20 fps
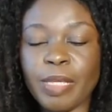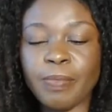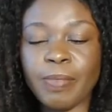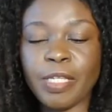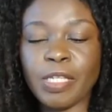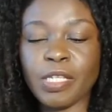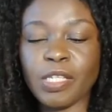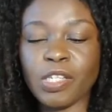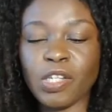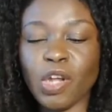
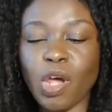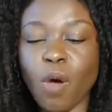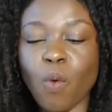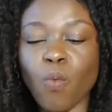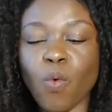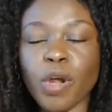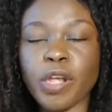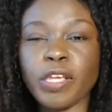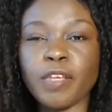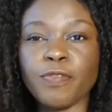maybe is
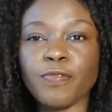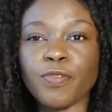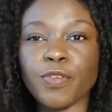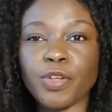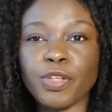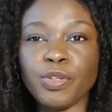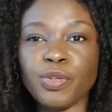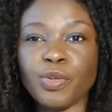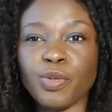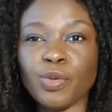not working
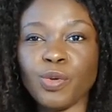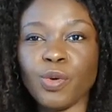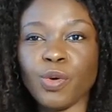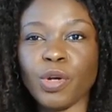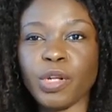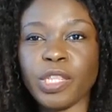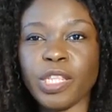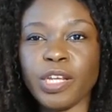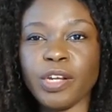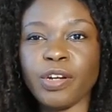for you,
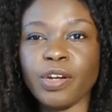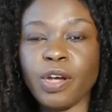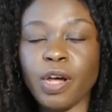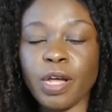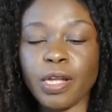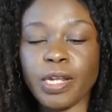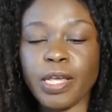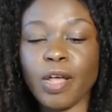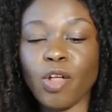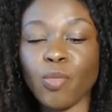or they're
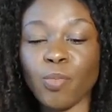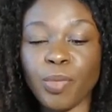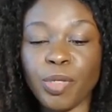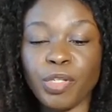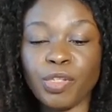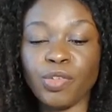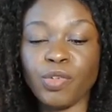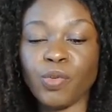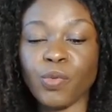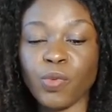not
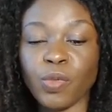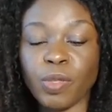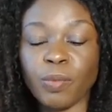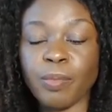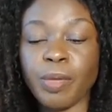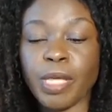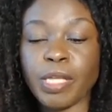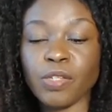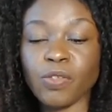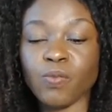helping you the
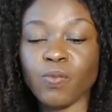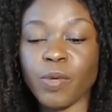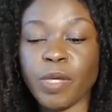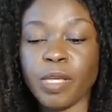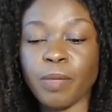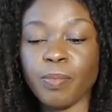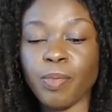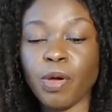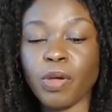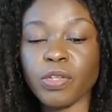best
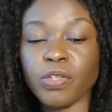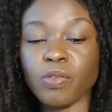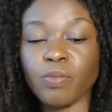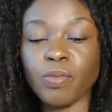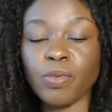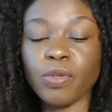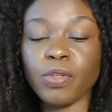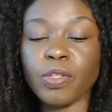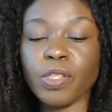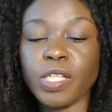way
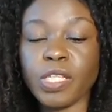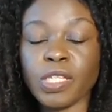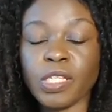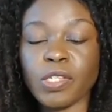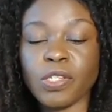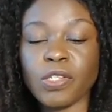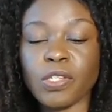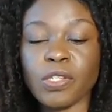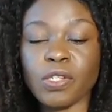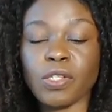possible, this
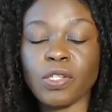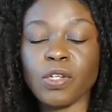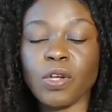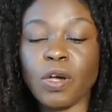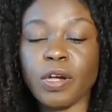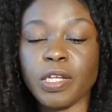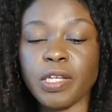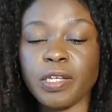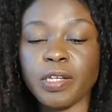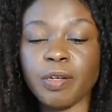is
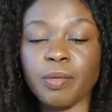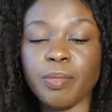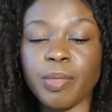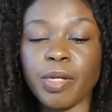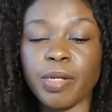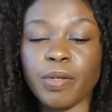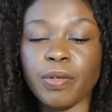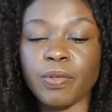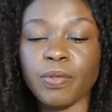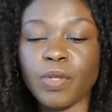talking
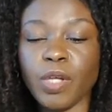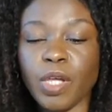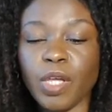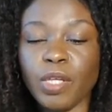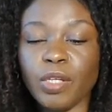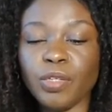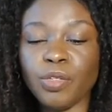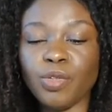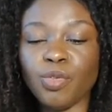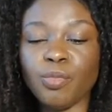about
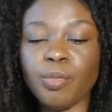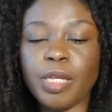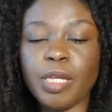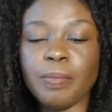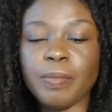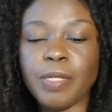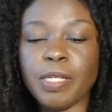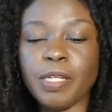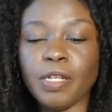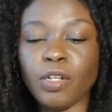you may
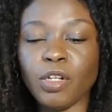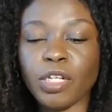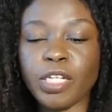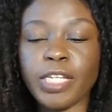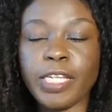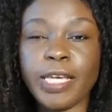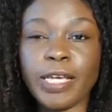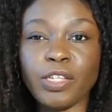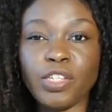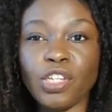be
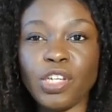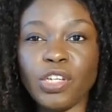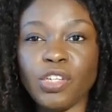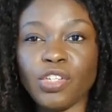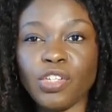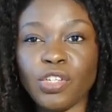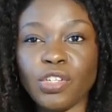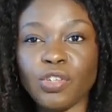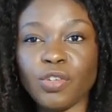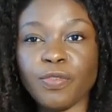looking at
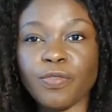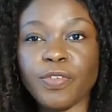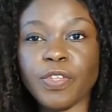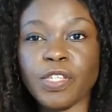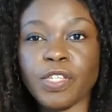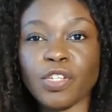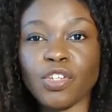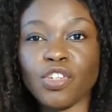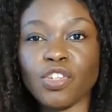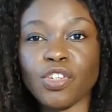changing your
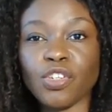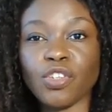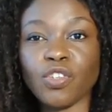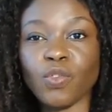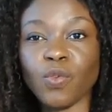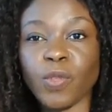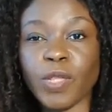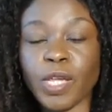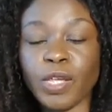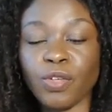physician
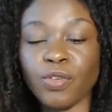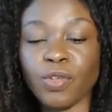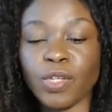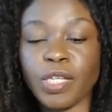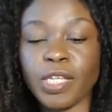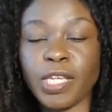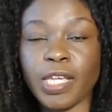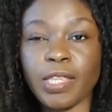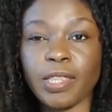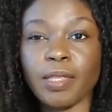so that you
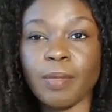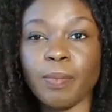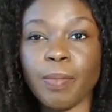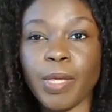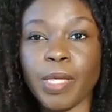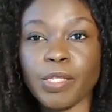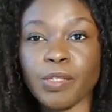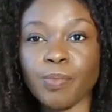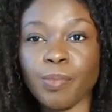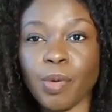can get the
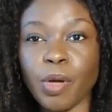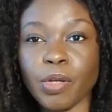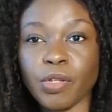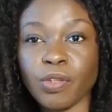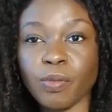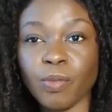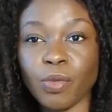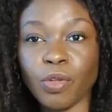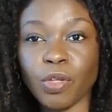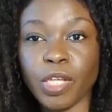best
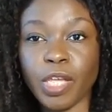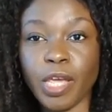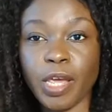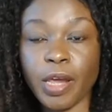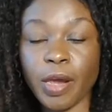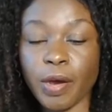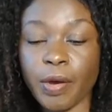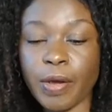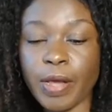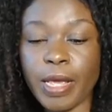possible
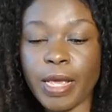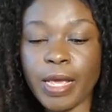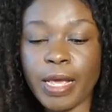care.